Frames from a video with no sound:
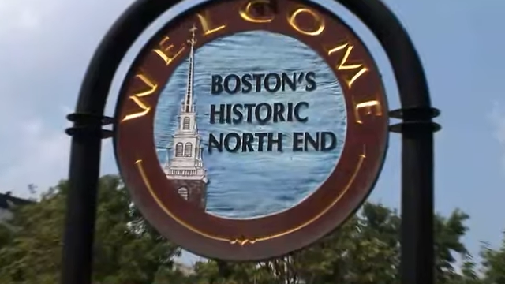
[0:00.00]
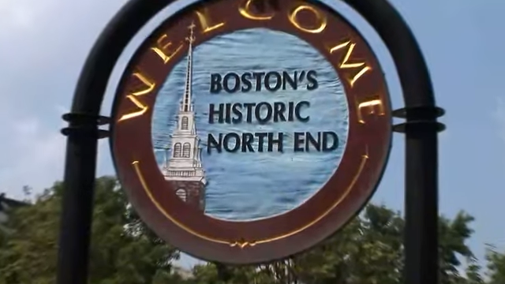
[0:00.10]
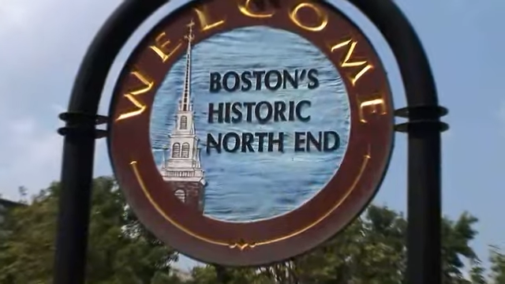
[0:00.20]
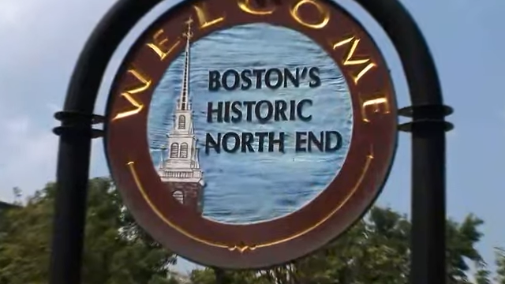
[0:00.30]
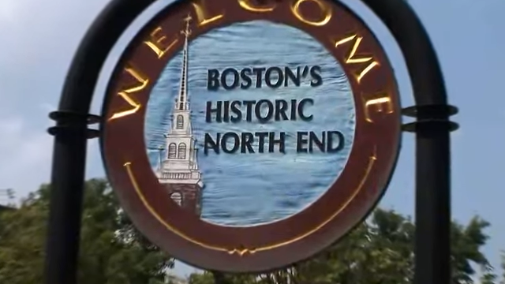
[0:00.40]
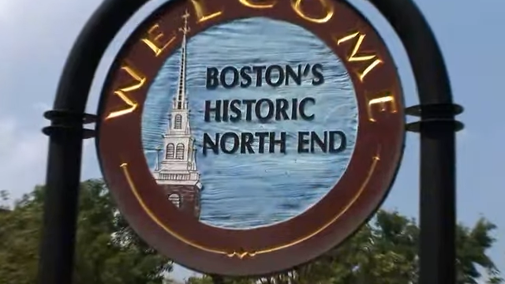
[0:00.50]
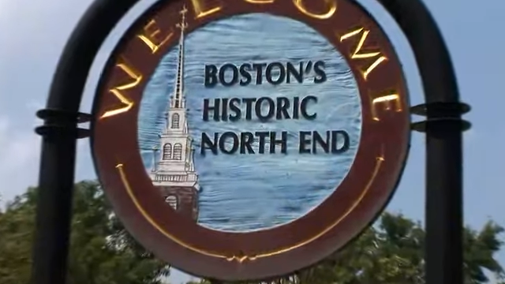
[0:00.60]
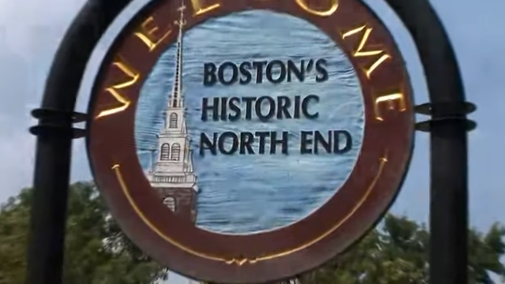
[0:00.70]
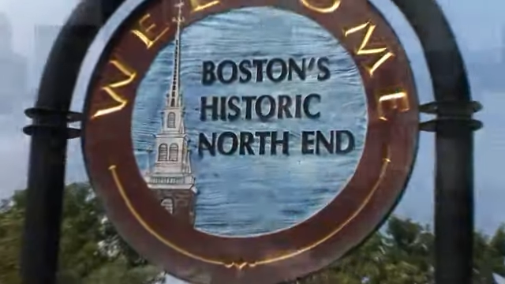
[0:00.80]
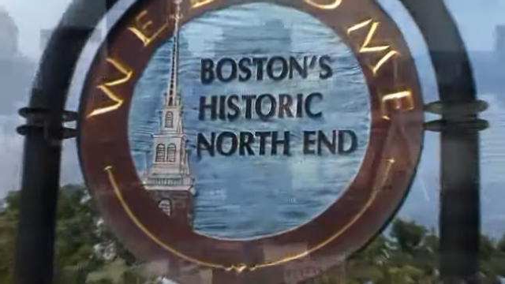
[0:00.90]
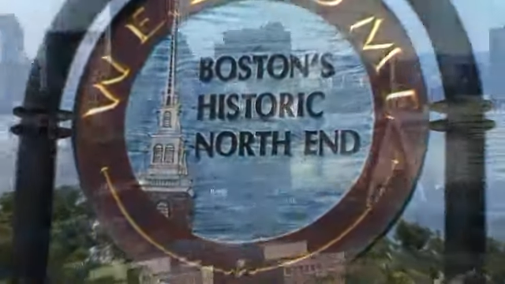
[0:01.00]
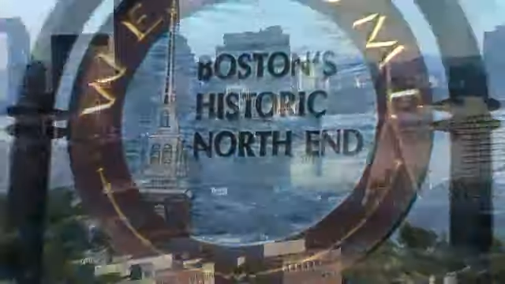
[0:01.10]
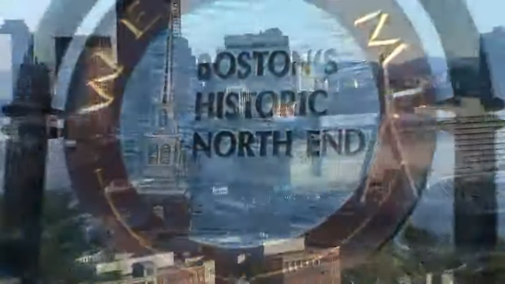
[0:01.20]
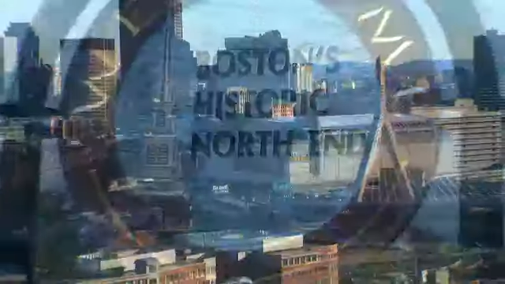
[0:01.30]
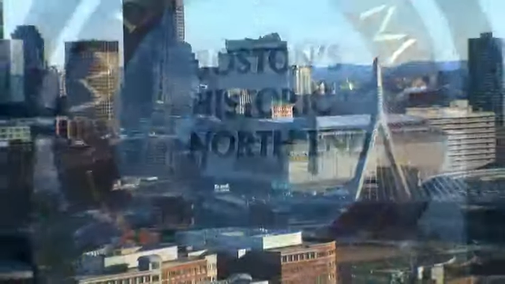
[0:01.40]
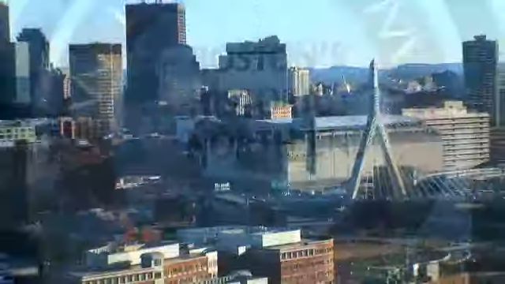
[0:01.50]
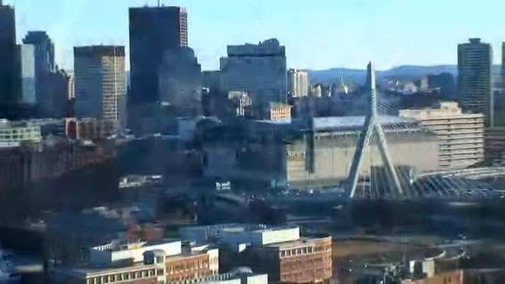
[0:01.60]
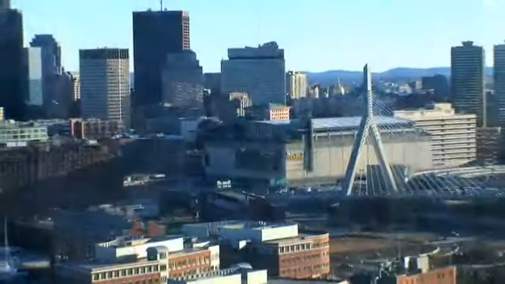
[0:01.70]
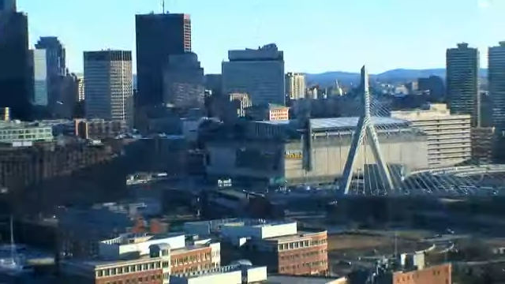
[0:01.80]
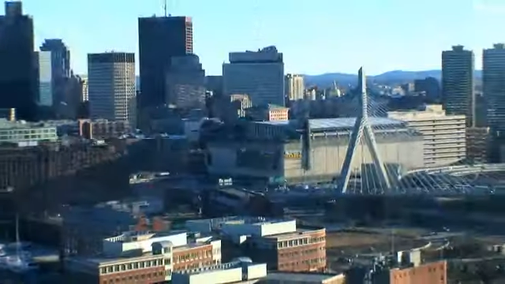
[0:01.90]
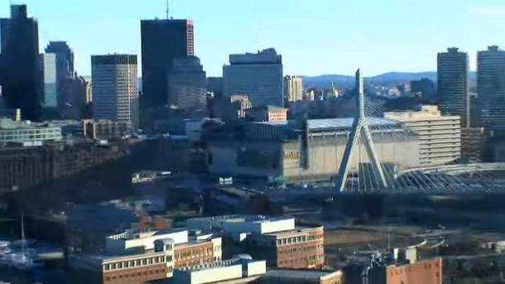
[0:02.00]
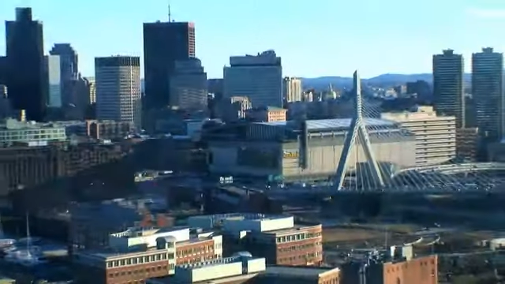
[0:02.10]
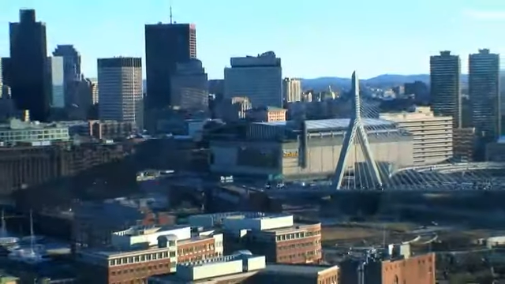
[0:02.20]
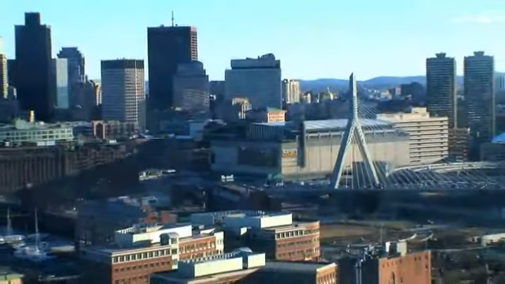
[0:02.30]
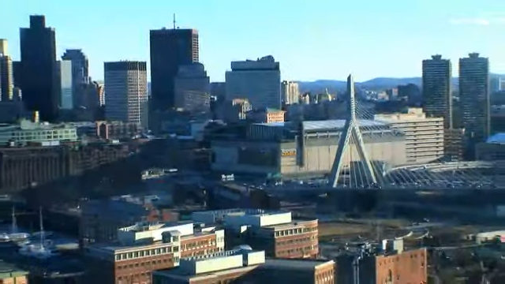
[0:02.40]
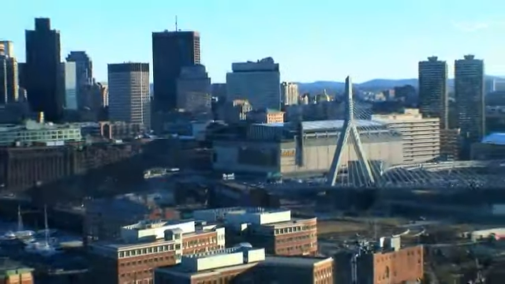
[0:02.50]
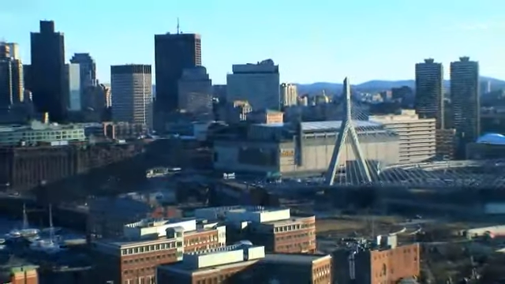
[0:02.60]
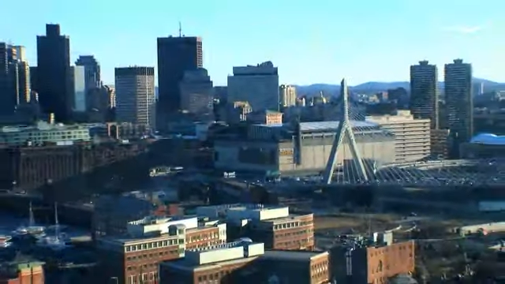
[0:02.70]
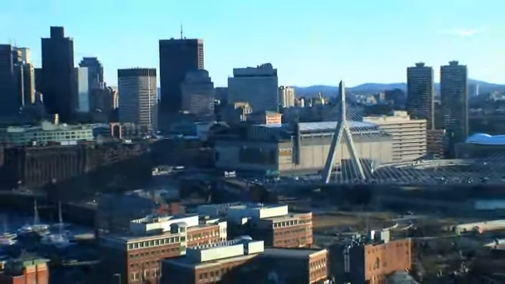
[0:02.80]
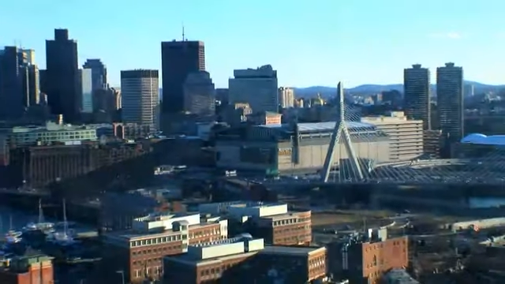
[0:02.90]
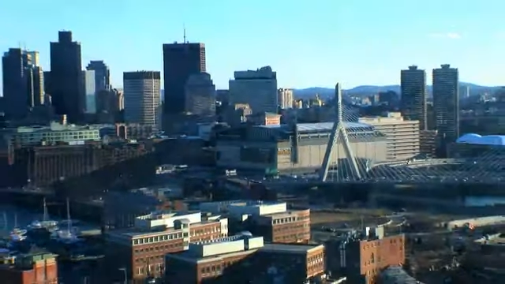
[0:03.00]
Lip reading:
No face is visible, so there are no lips to read.